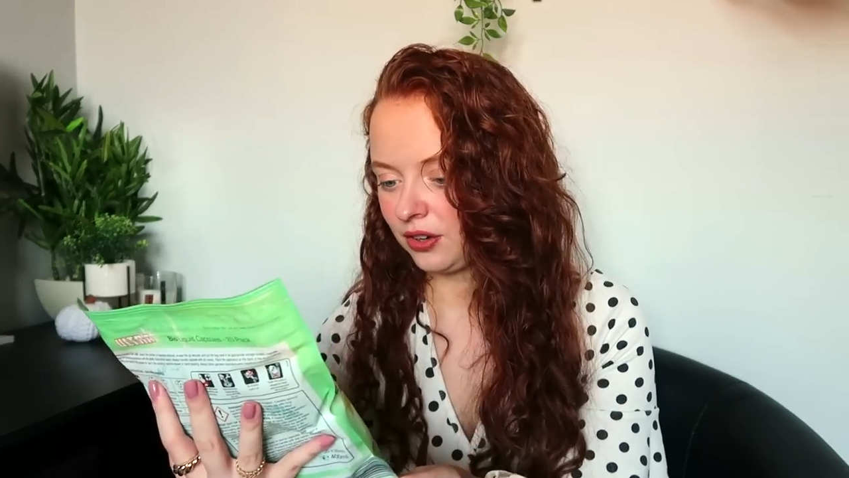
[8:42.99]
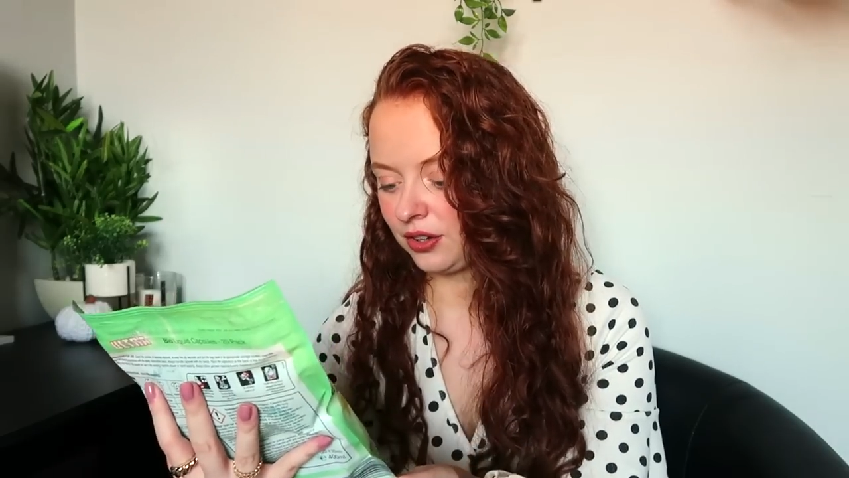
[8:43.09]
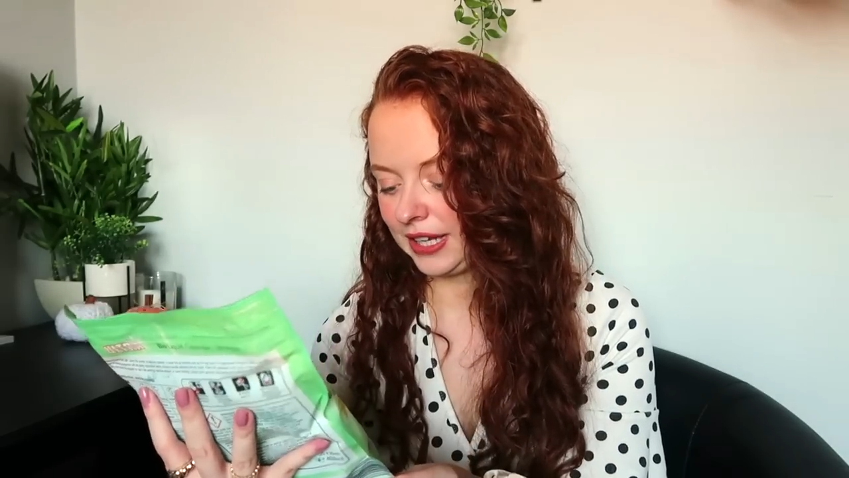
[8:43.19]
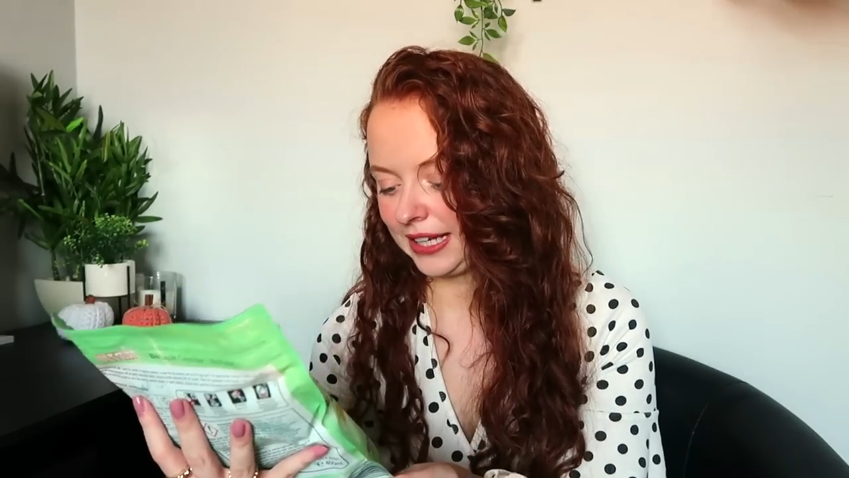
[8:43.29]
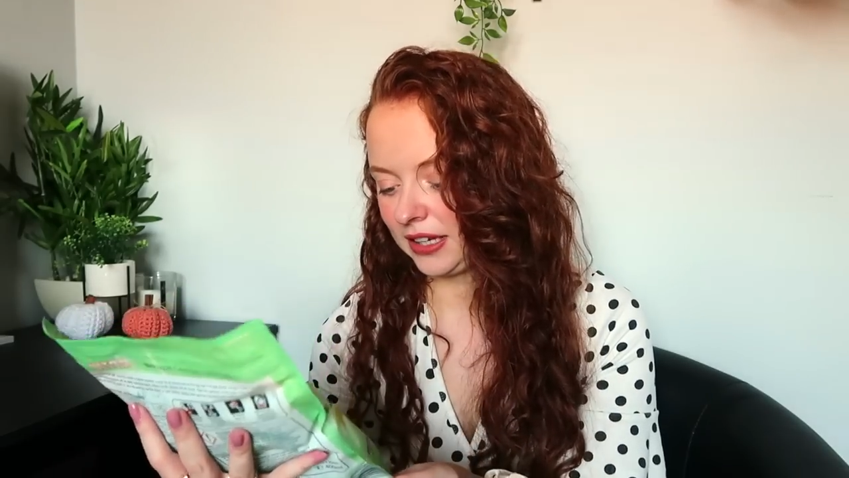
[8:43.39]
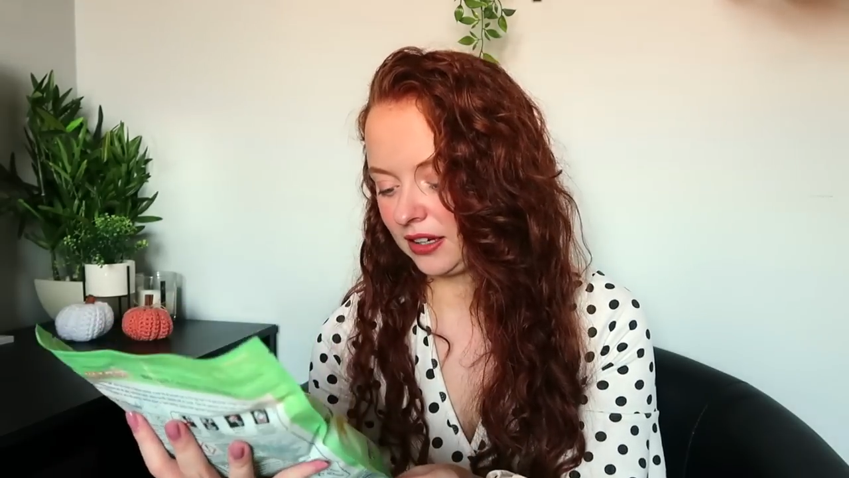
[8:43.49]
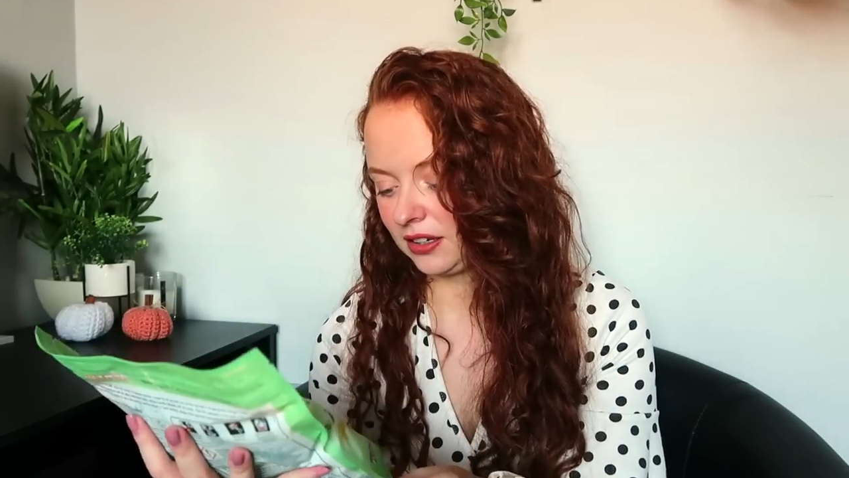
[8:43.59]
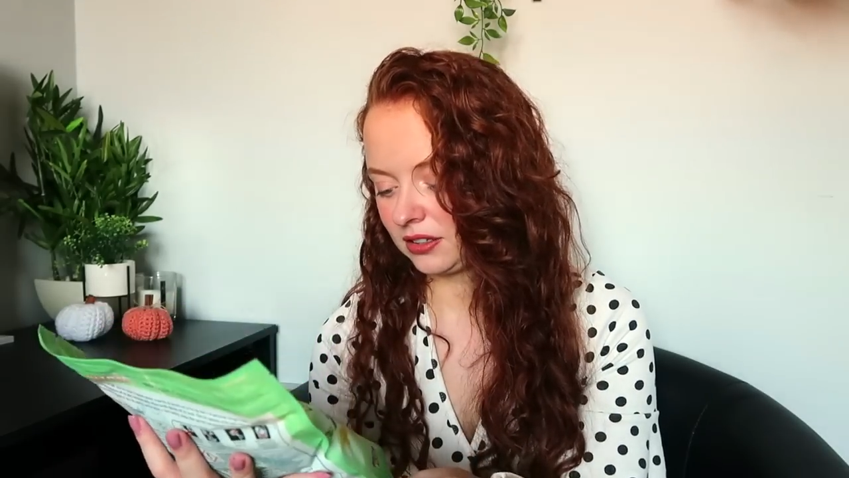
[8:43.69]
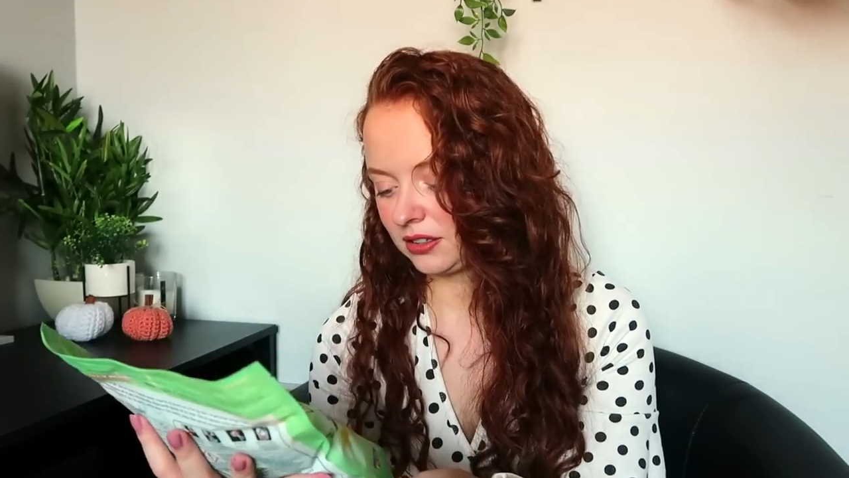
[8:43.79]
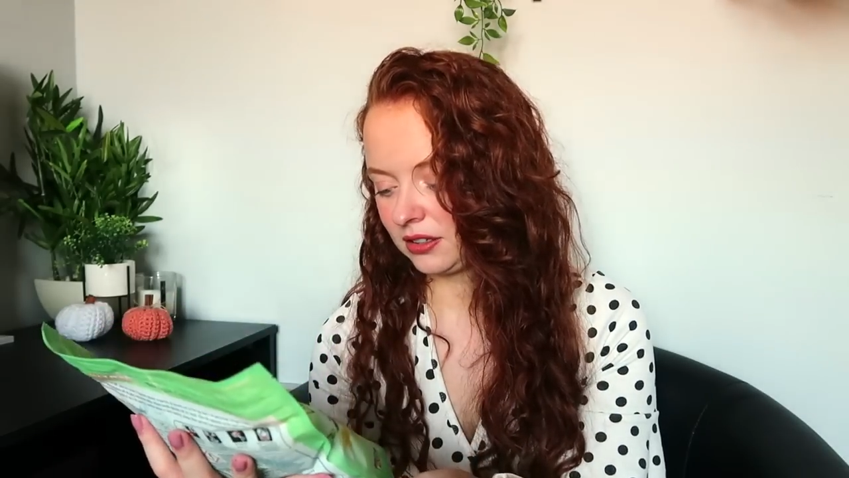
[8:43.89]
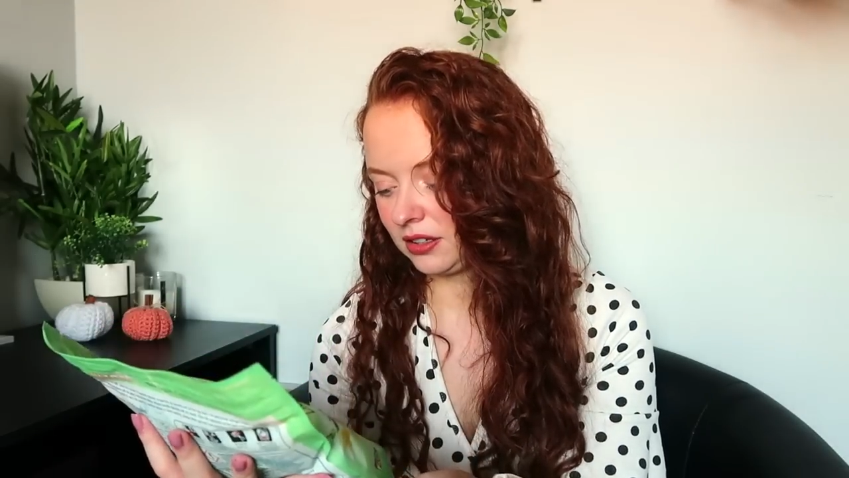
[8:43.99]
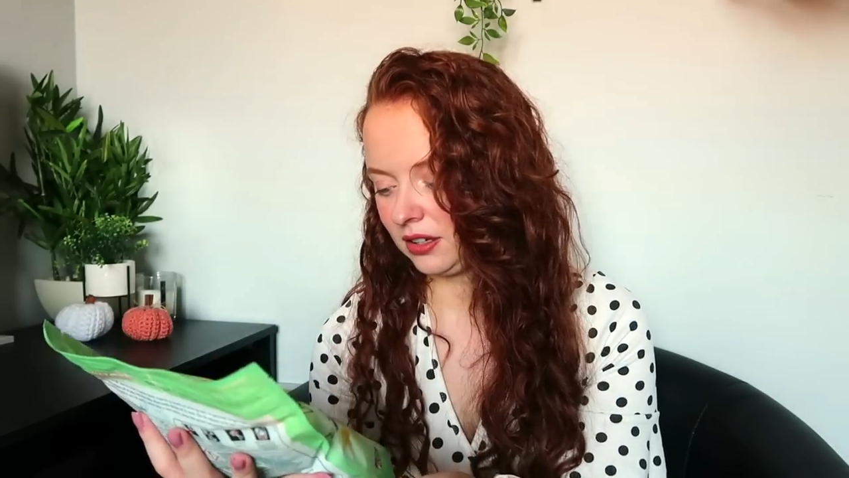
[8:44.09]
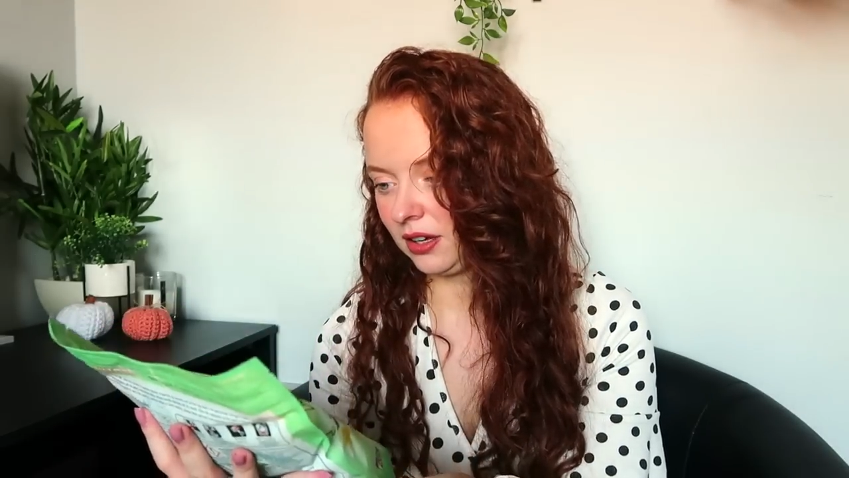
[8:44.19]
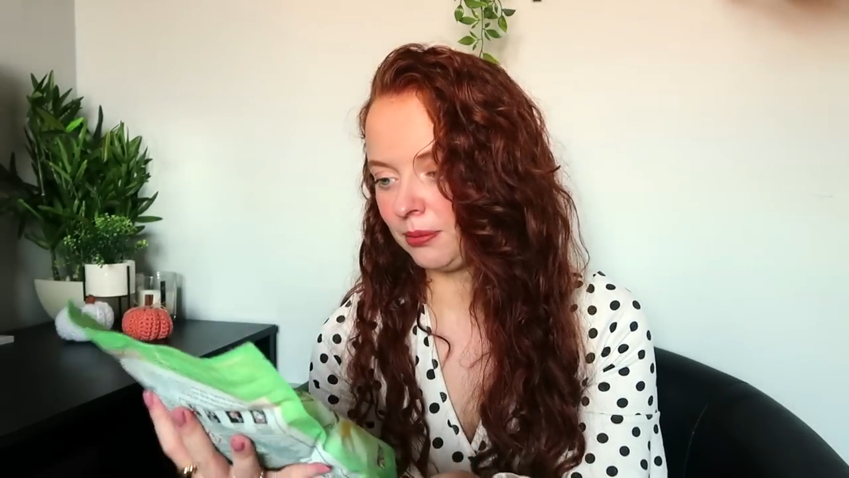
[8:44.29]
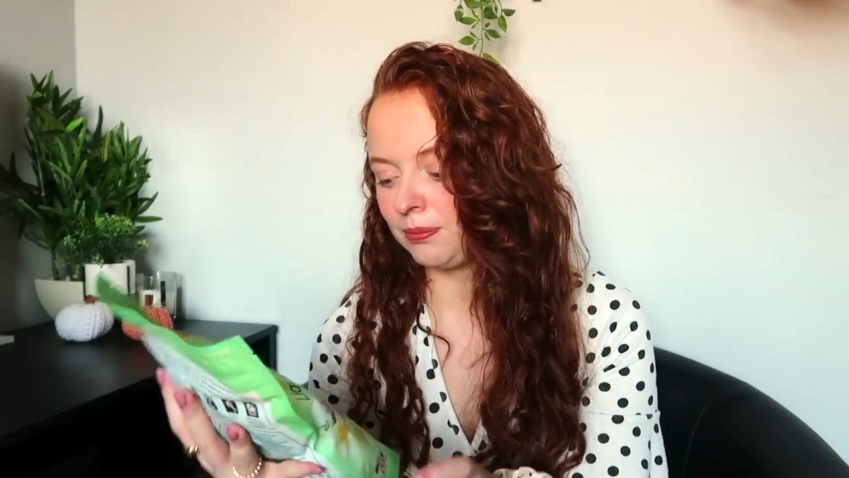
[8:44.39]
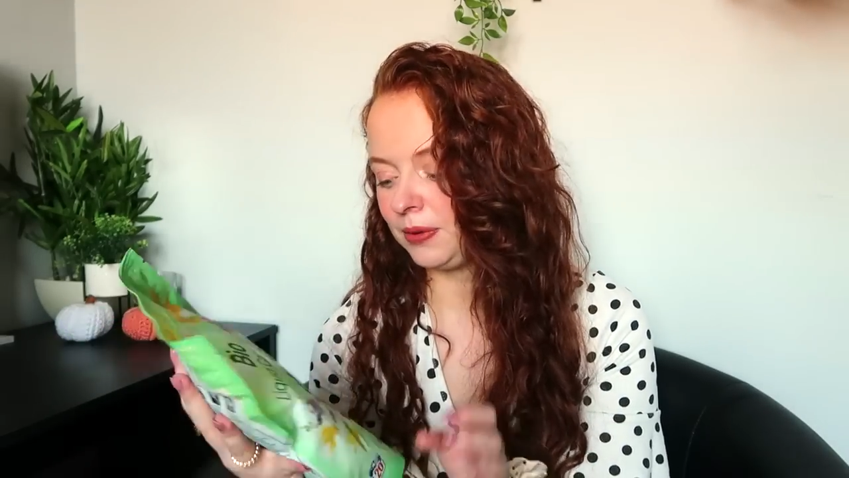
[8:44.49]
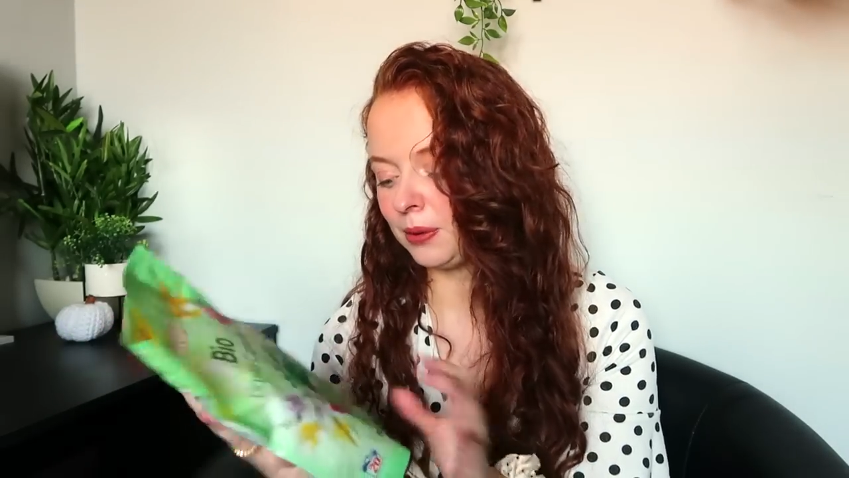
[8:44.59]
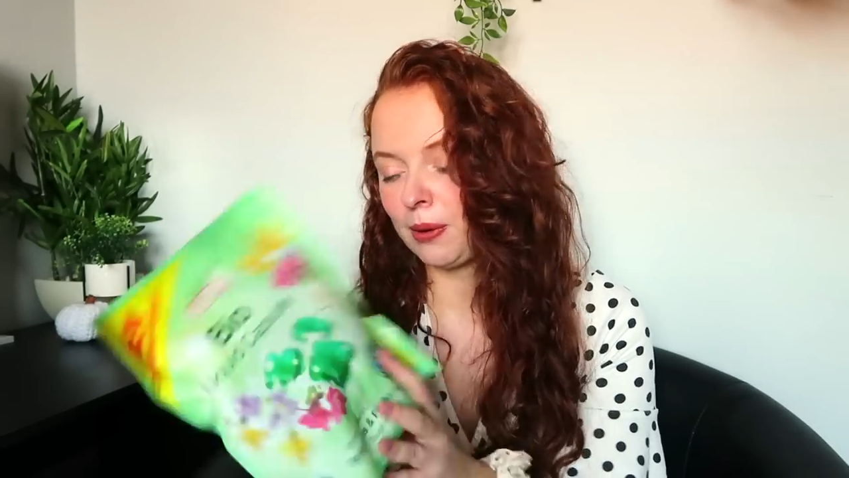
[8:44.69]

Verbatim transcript: on here, and you'll